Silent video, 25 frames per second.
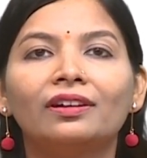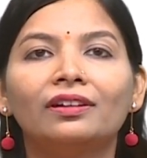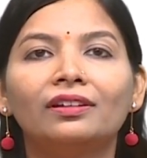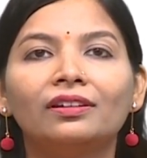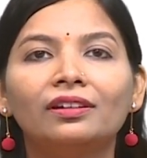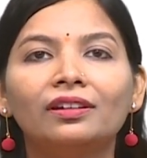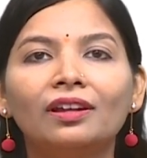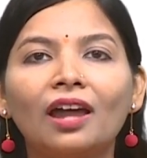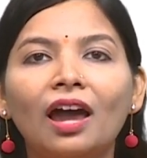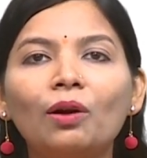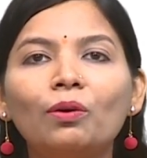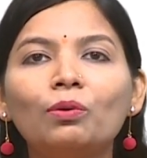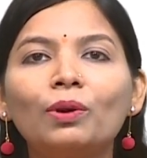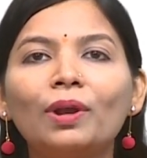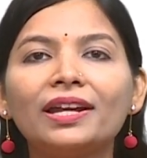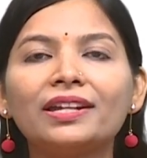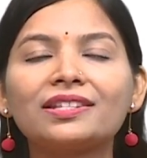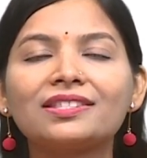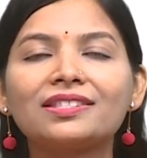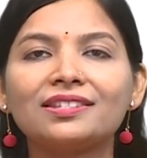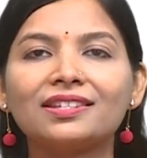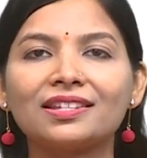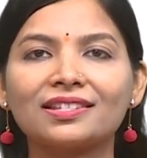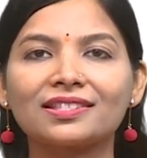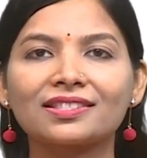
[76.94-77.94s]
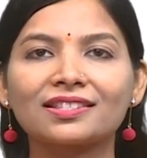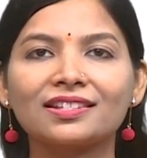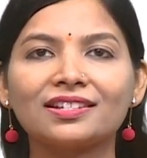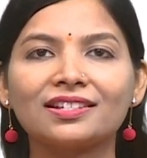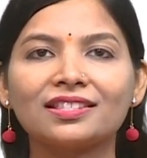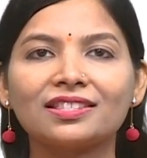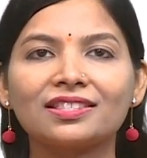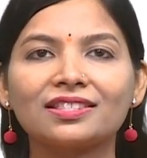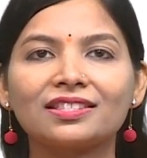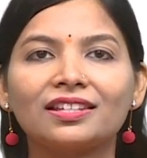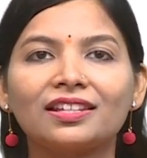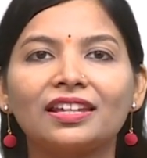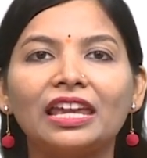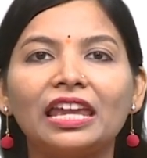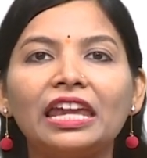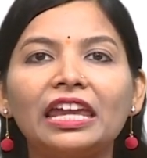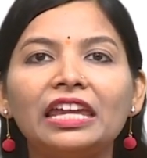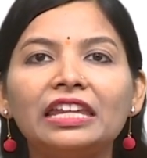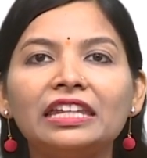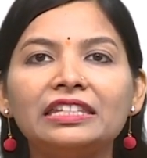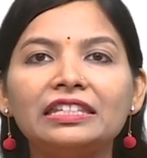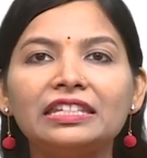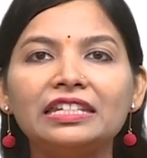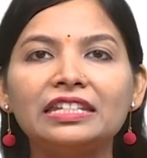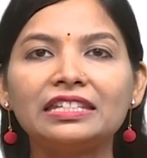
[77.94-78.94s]
Now, let us discuss
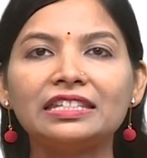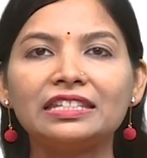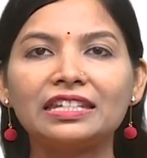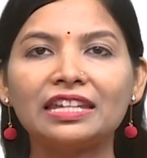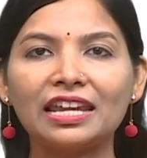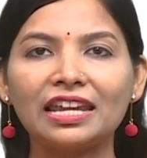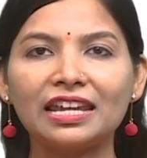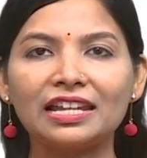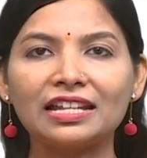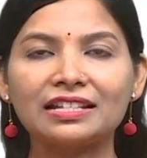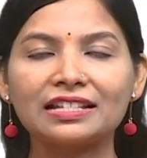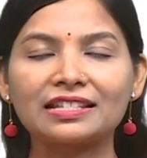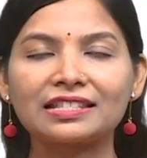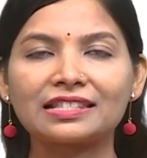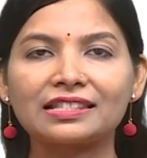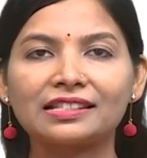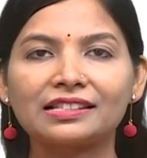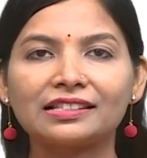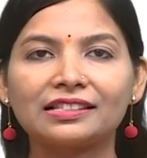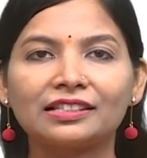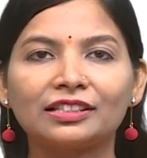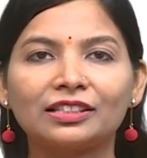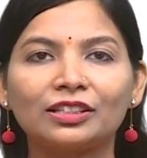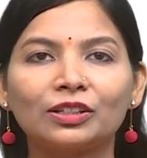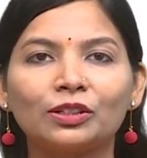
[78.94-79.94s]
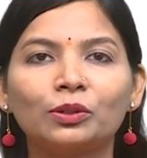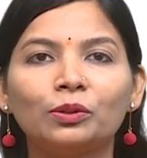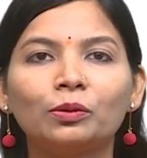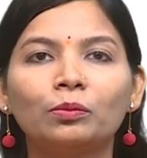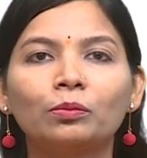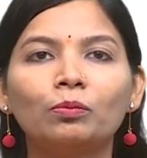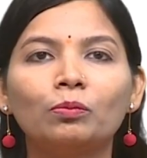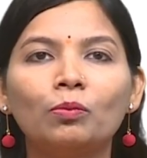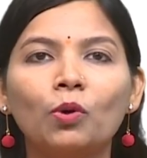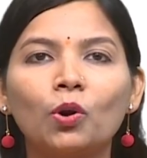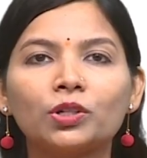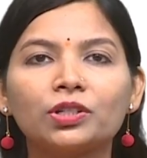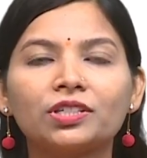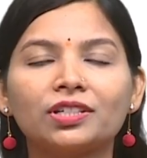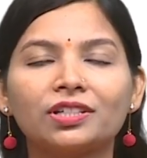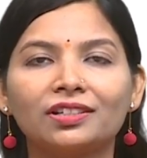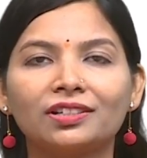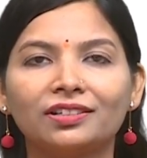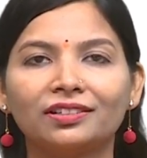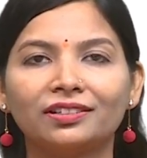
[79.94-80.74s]
in details. Motor.